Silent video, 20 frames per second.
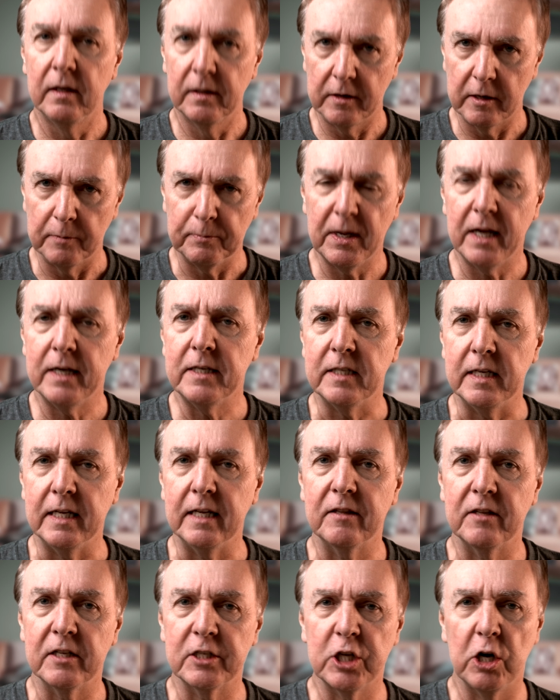There are
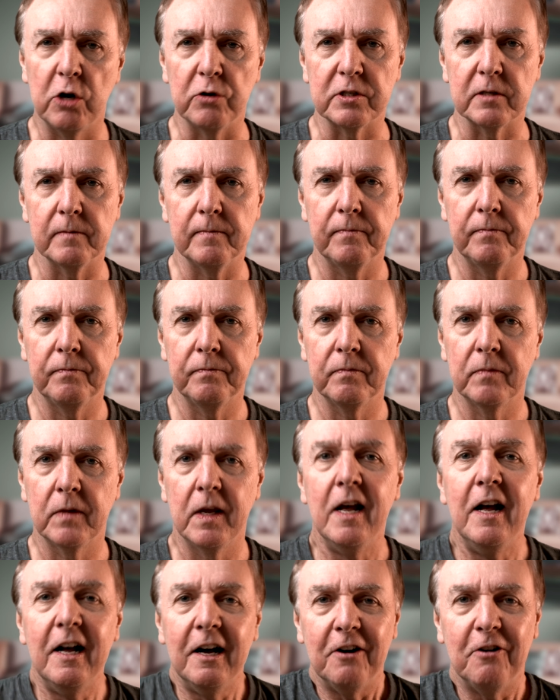plenty that don't.
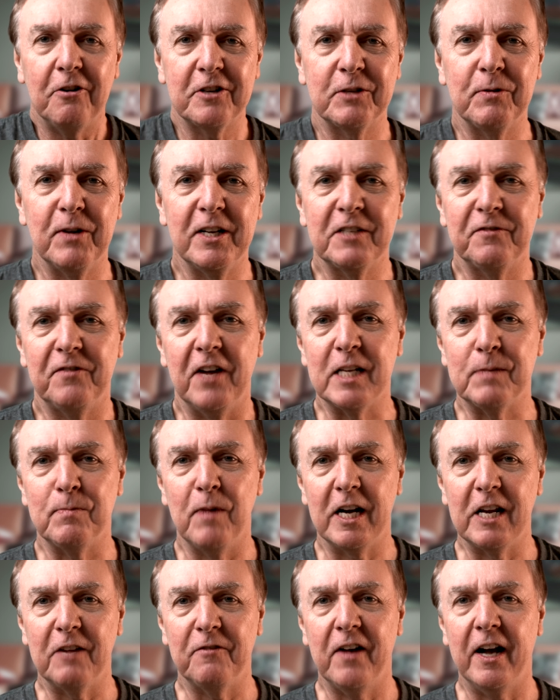Audio interface
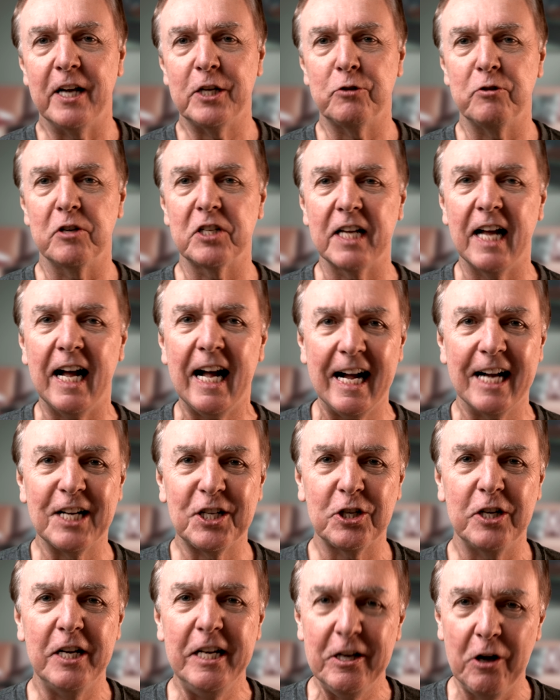manufacturers
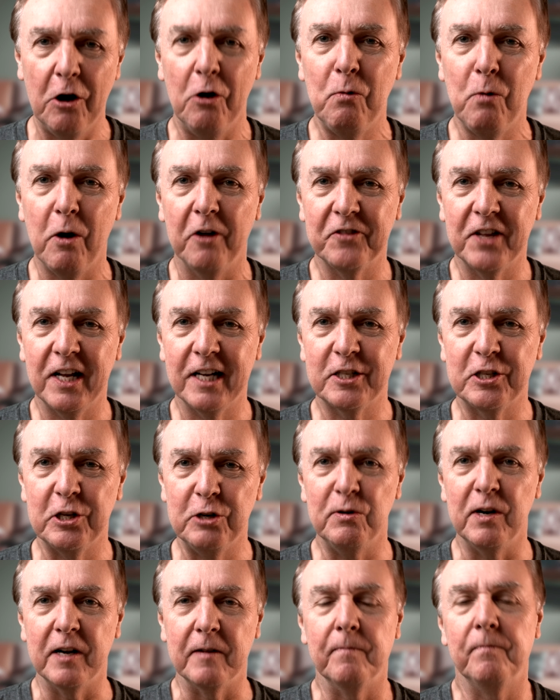actually know what they're
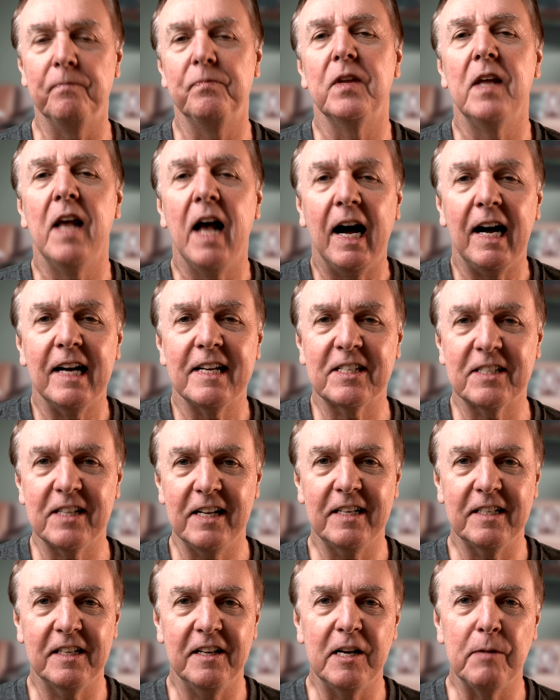doing. I
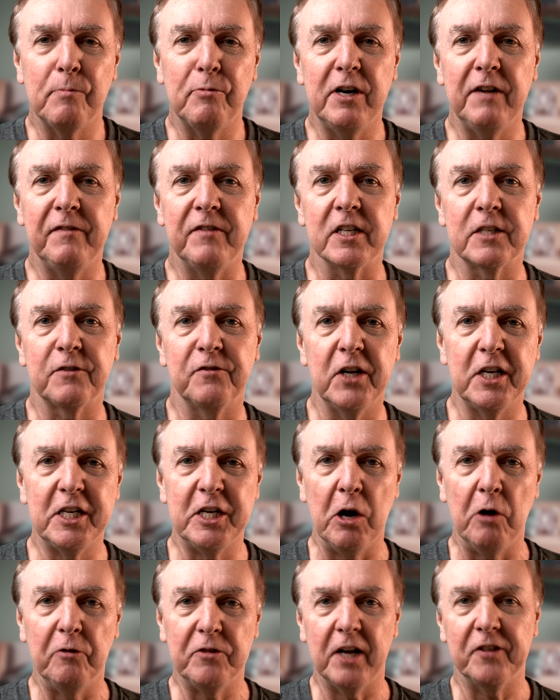said in a previous
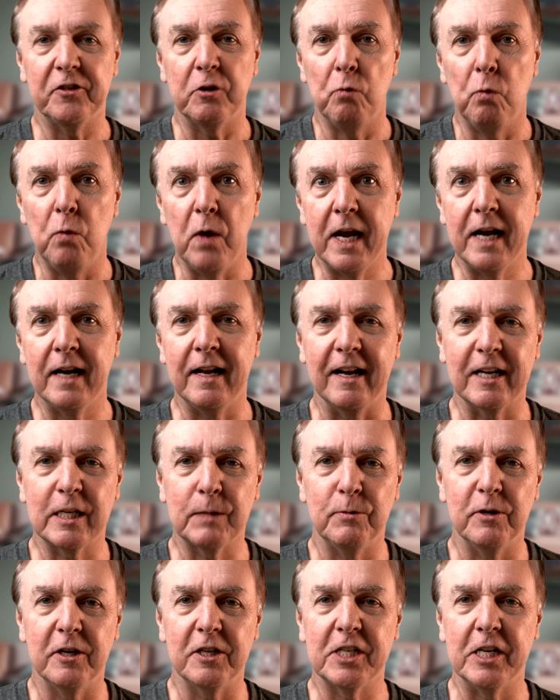video that the real
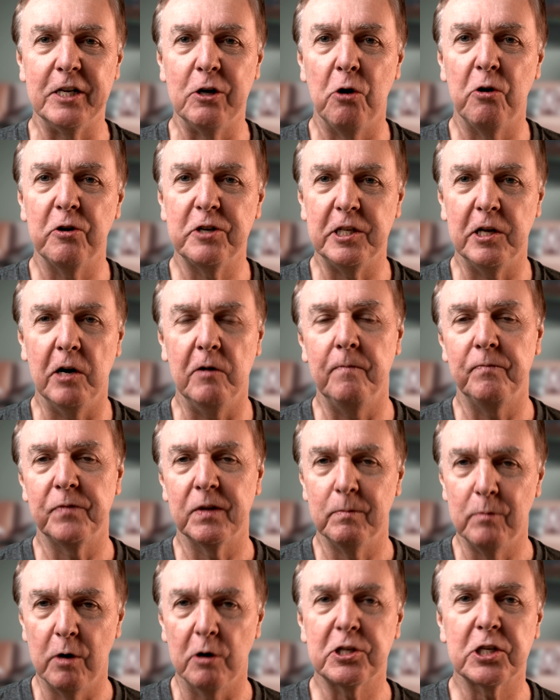experts in audio
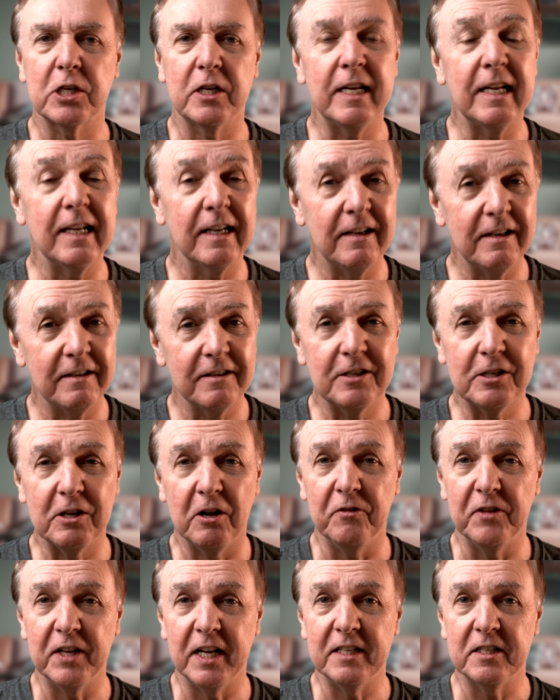mostly aren't
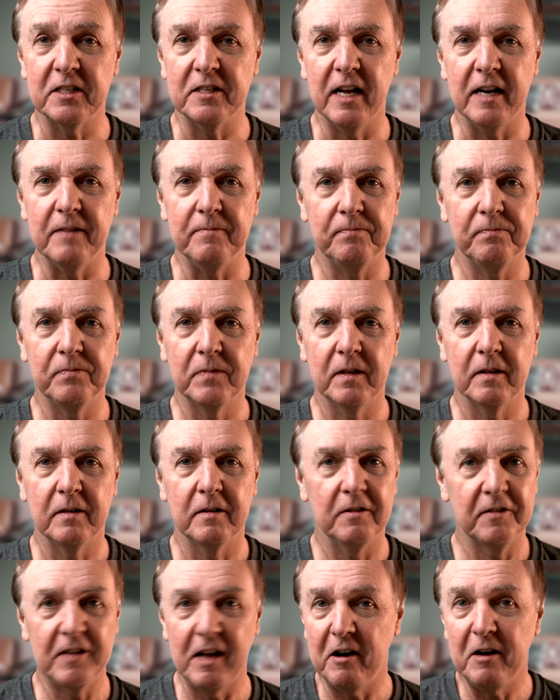on the internet.
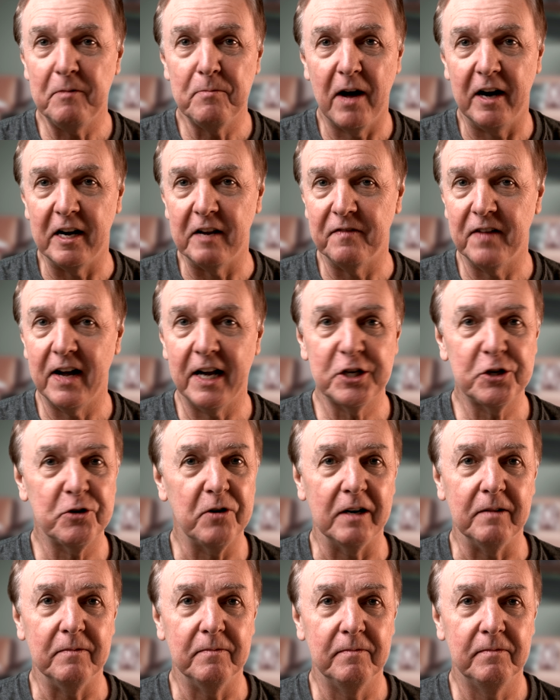They're in
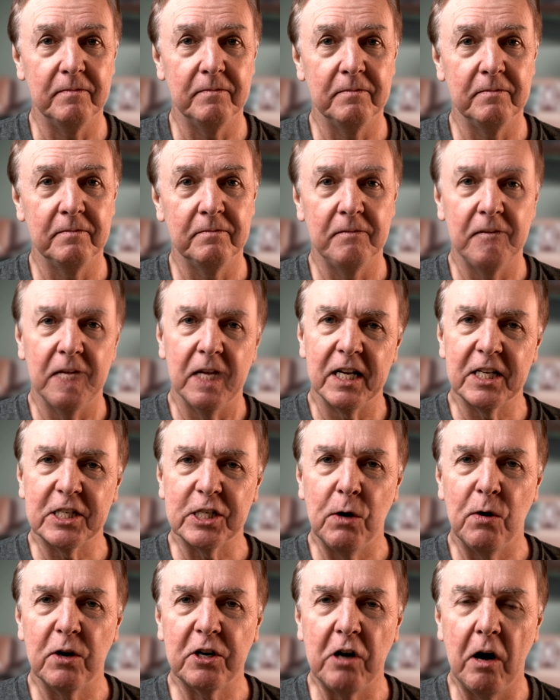manufacturing. And
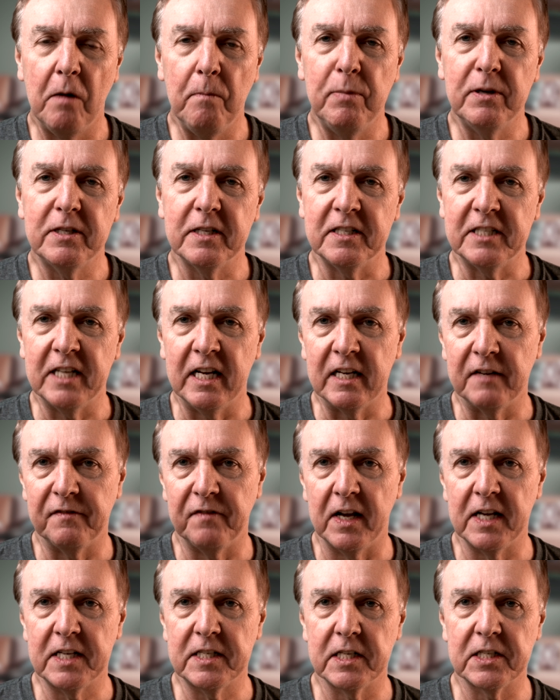so a competent
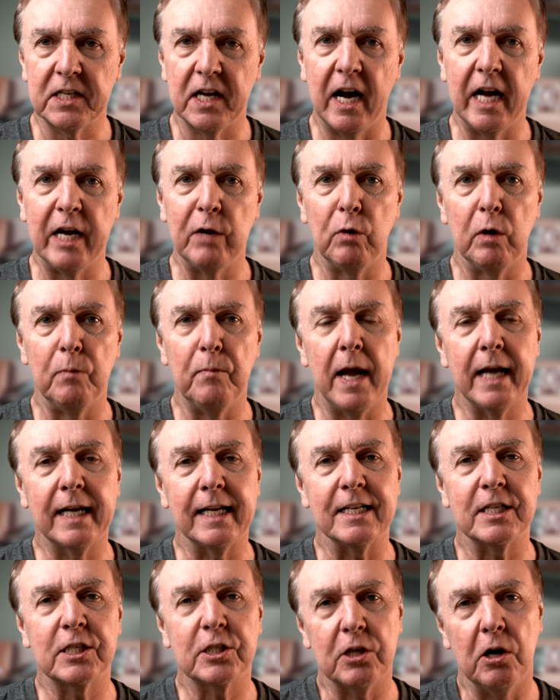interface designer will
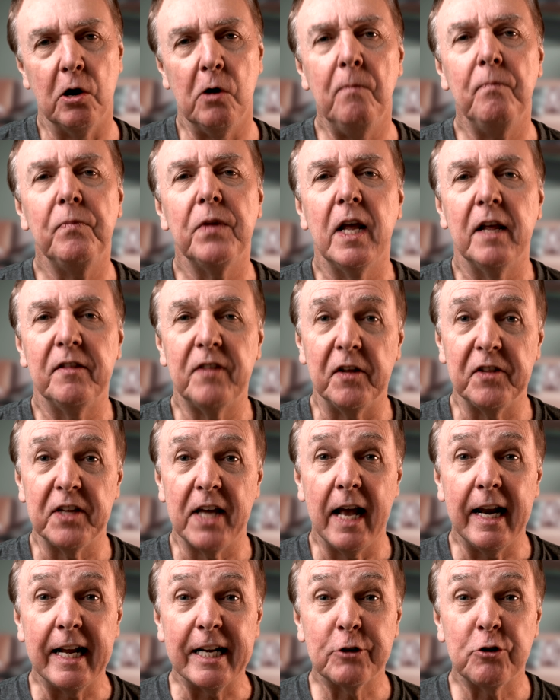make it so that the
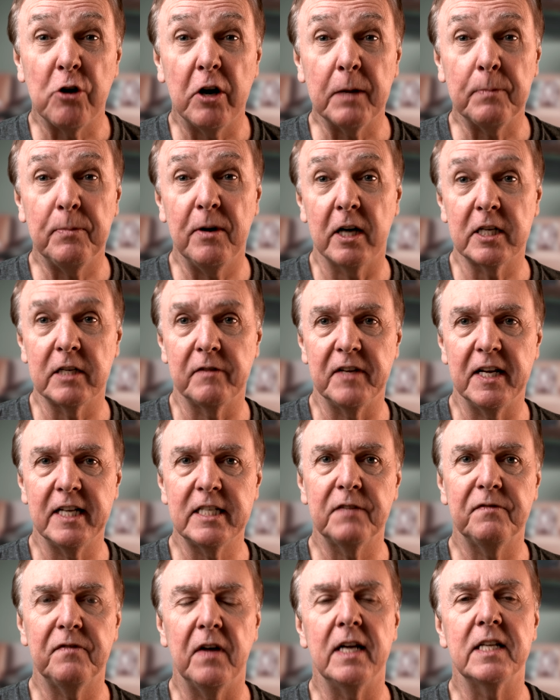electronic part of the
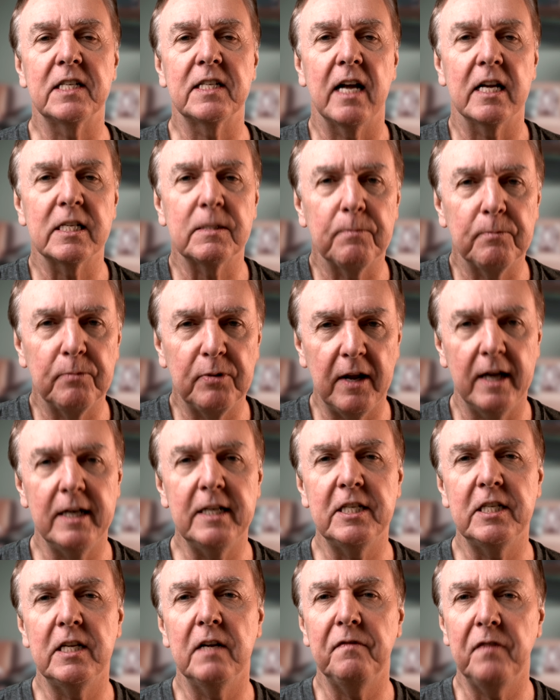interface has
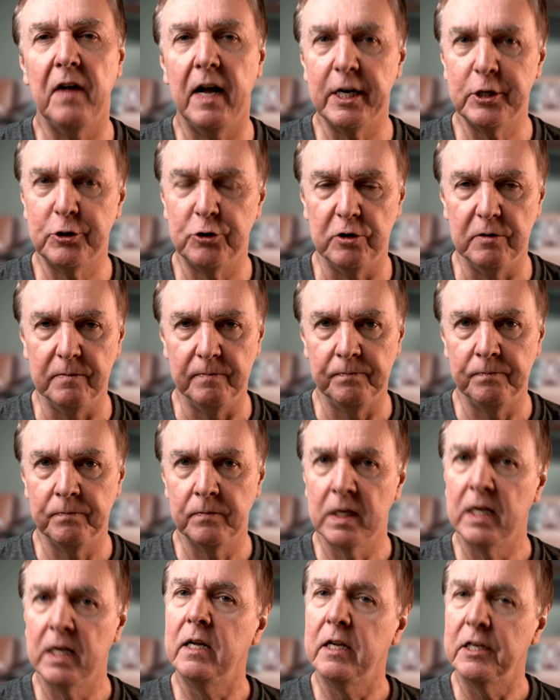plenty of headroom
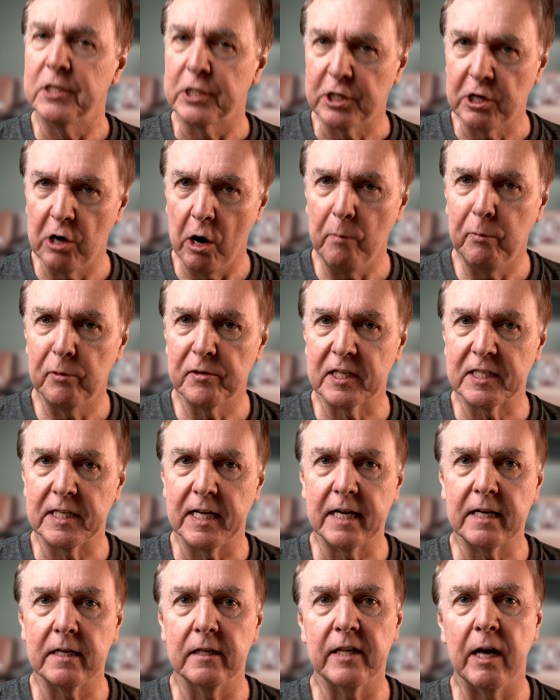to cope with a
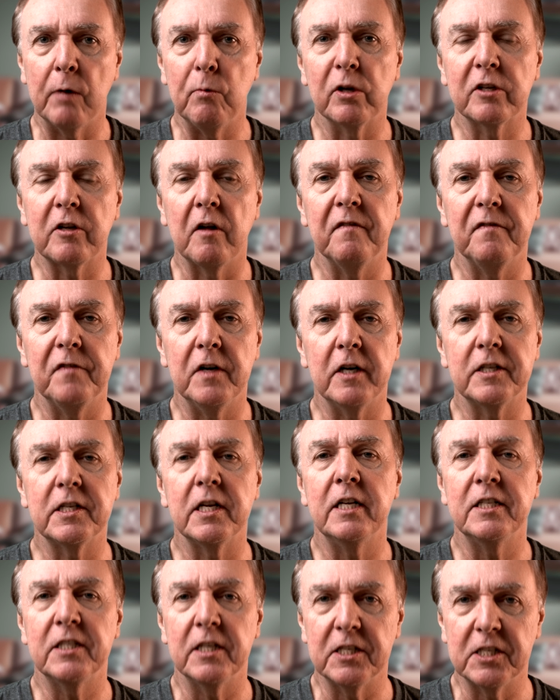signal that will convert
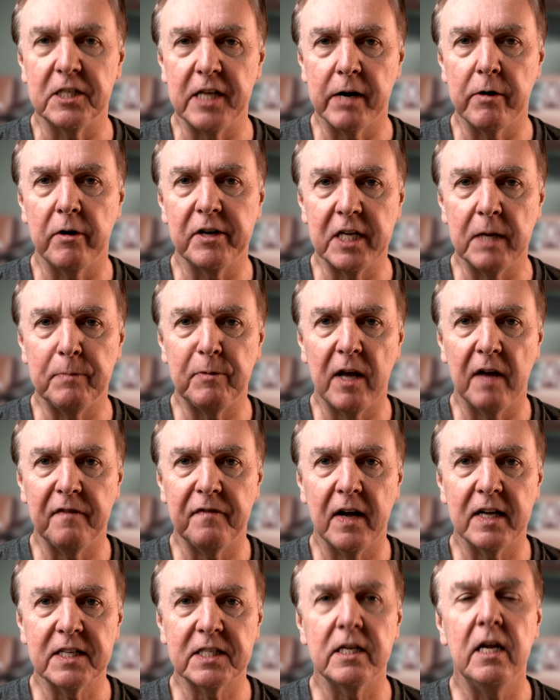to 0
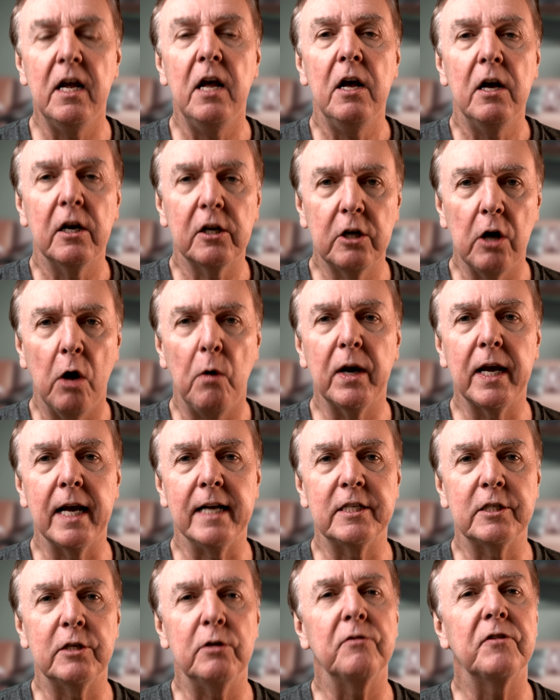dBFS going
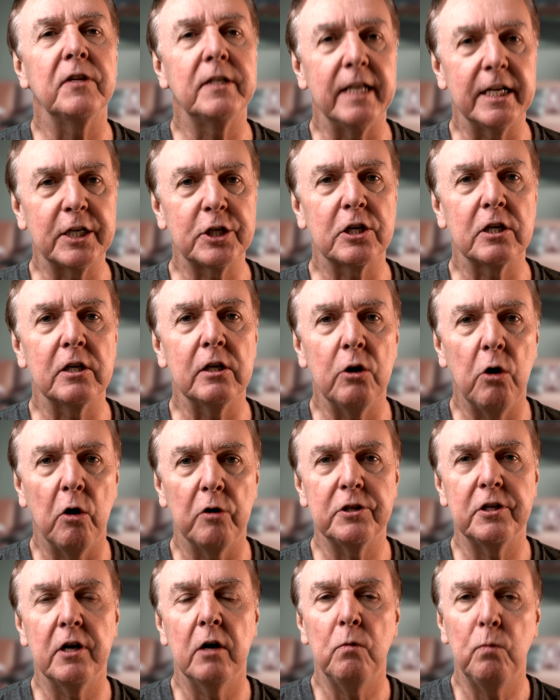into the digital
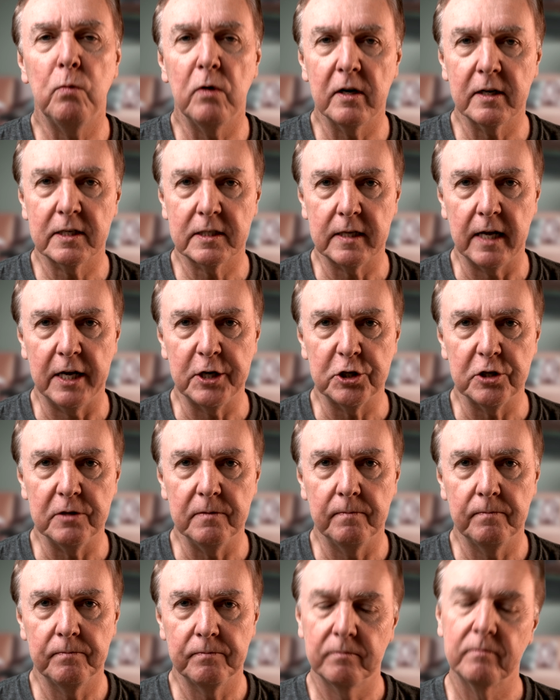audio
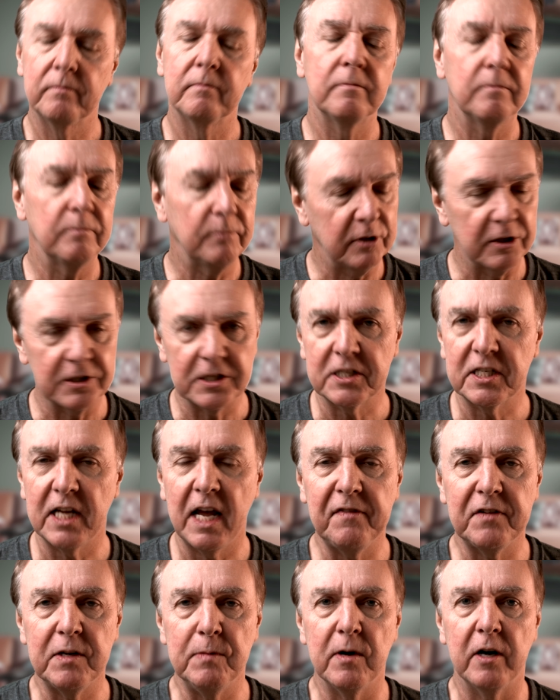workstation, plus a
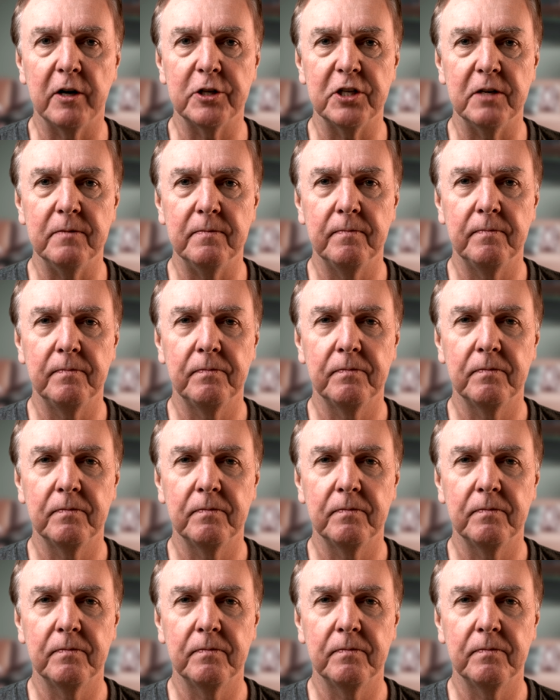safety margin.